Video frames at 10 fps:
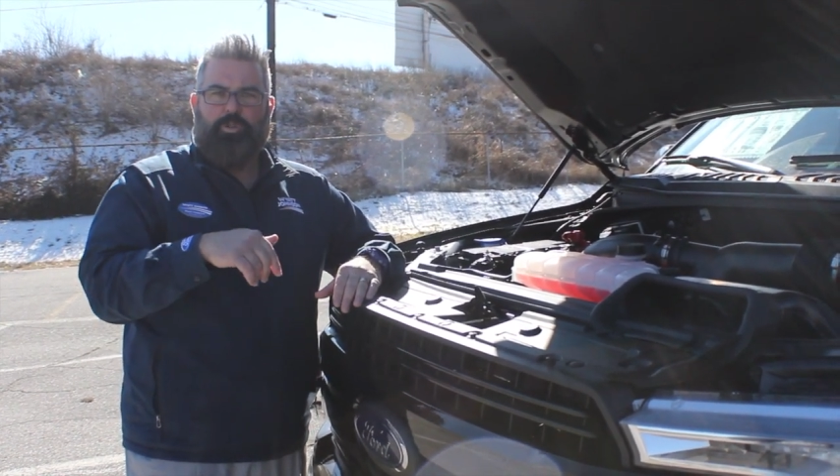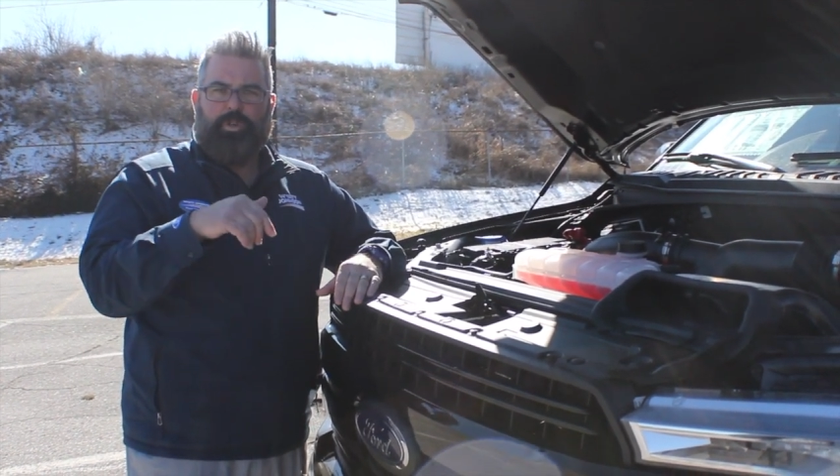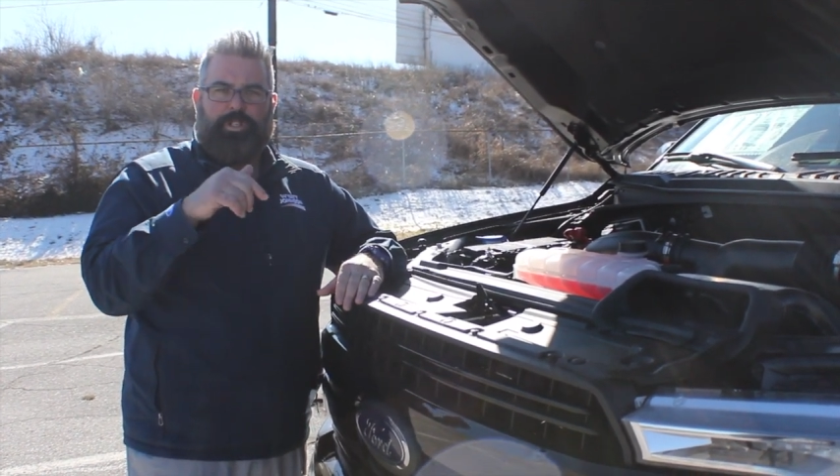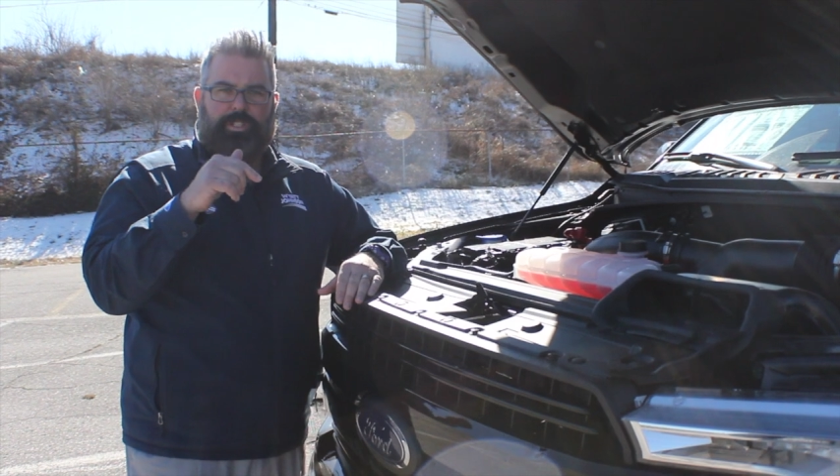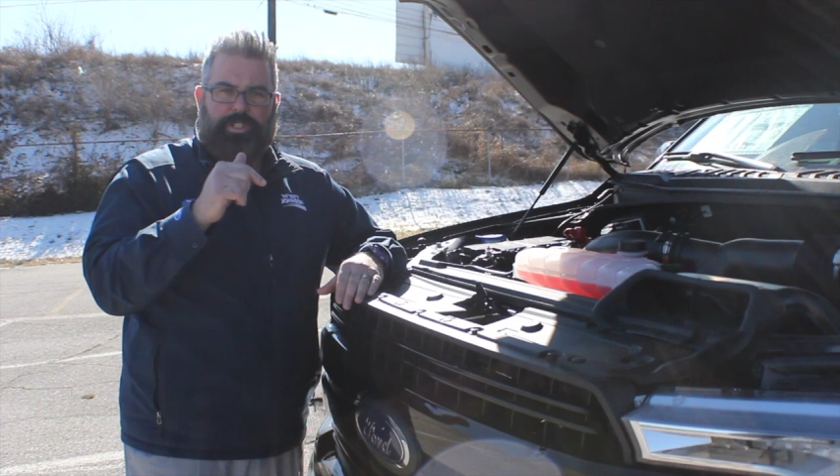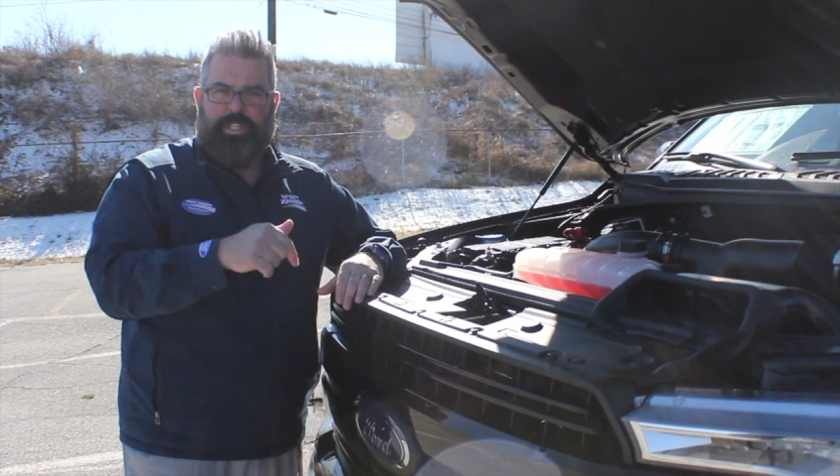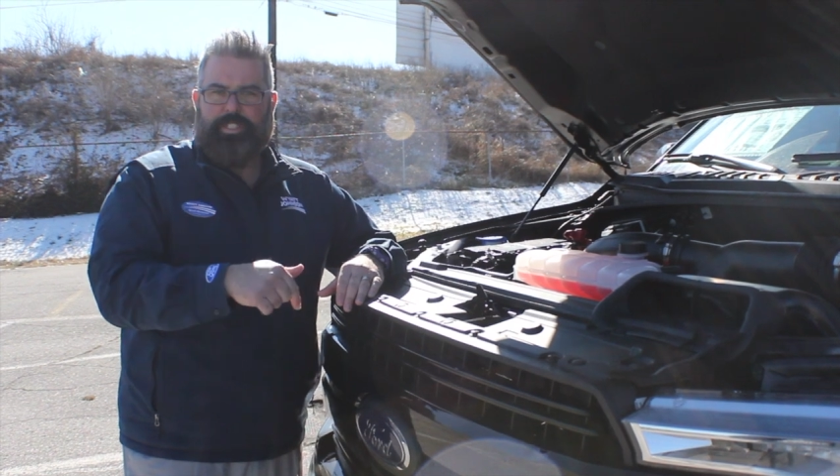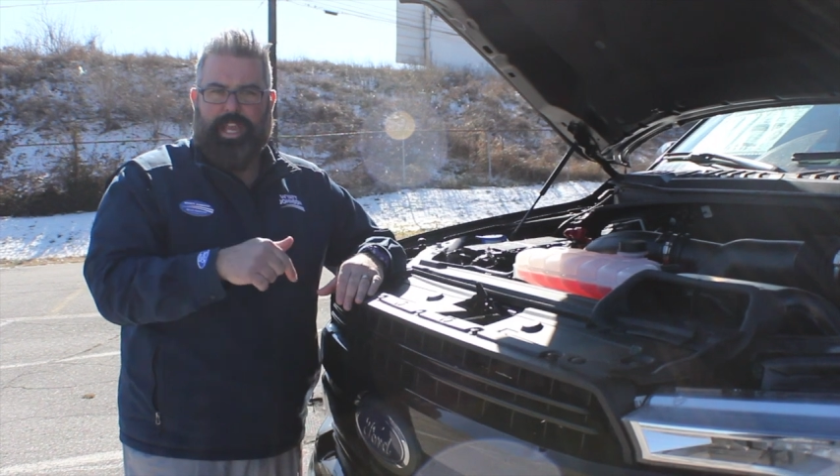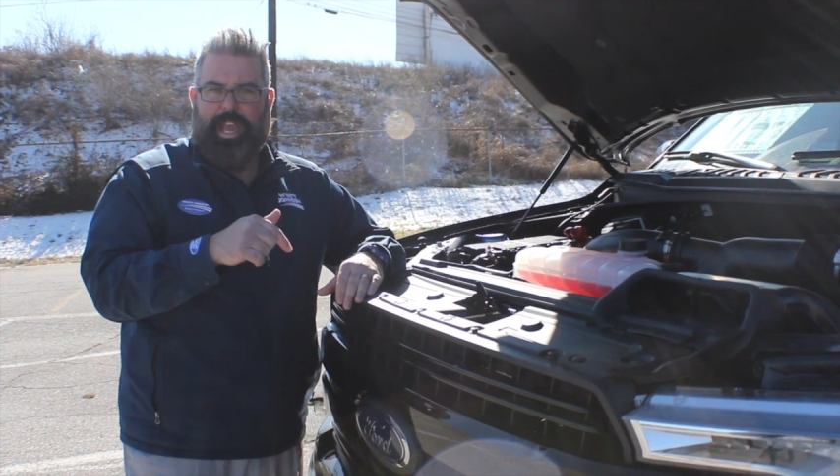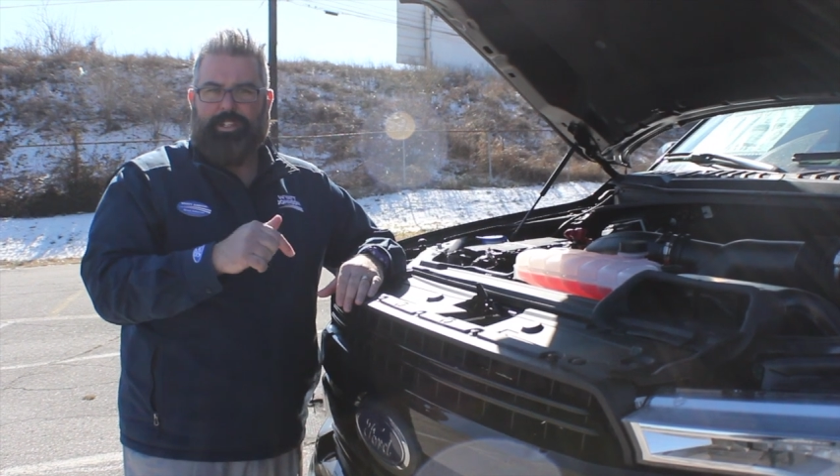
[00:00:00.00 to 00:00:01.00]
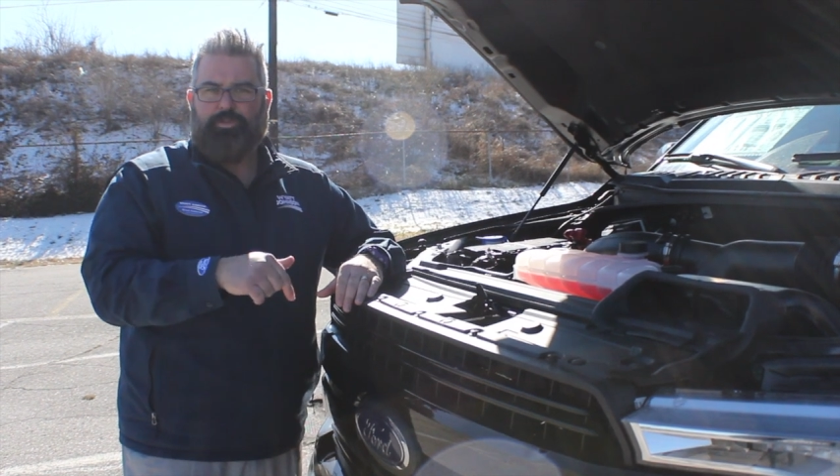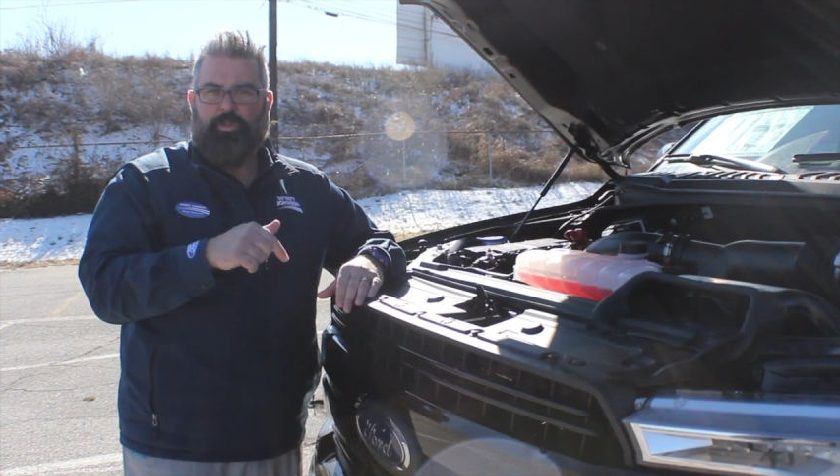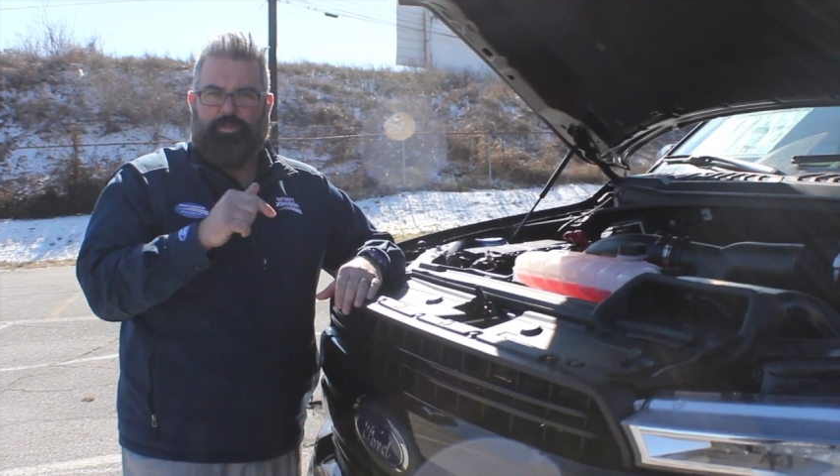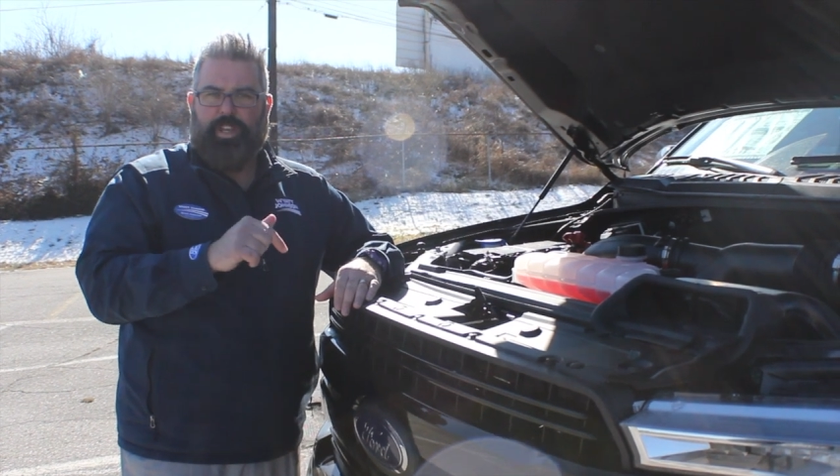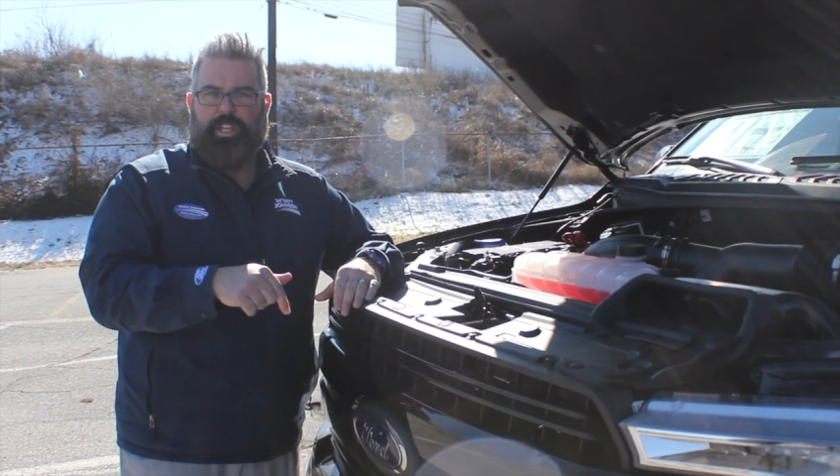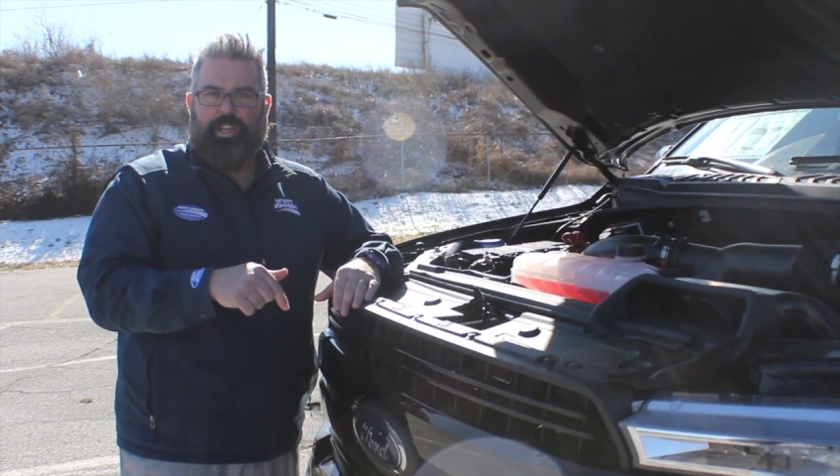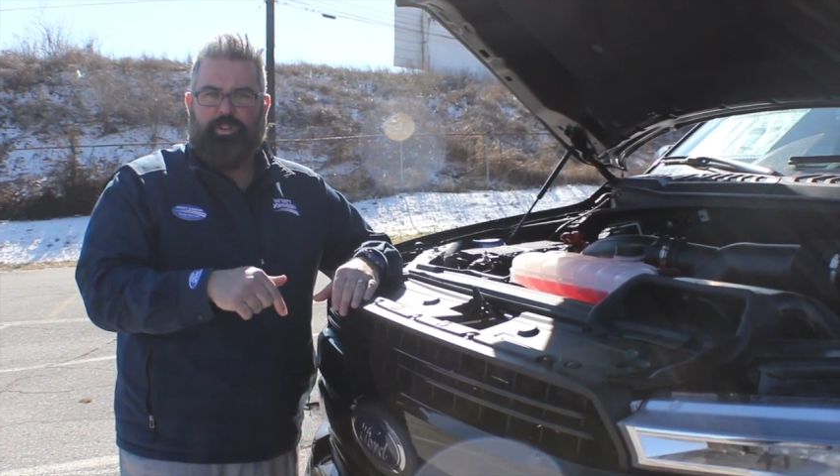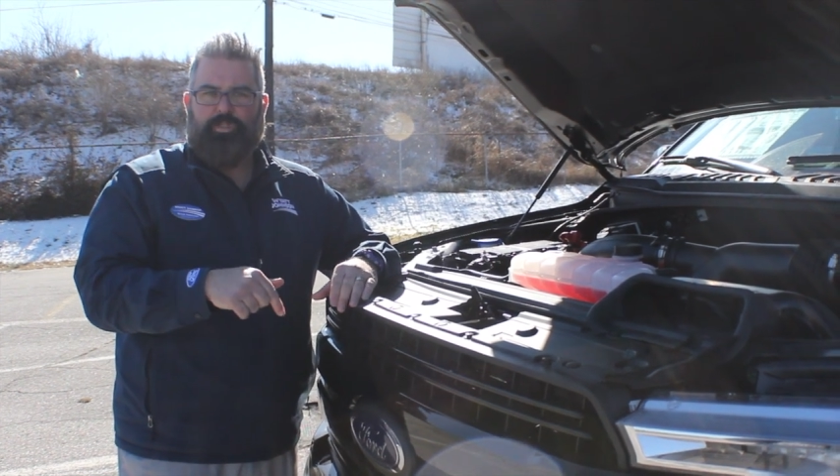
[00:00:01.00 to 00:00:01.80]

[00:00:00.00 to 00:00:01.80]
which is this actual video.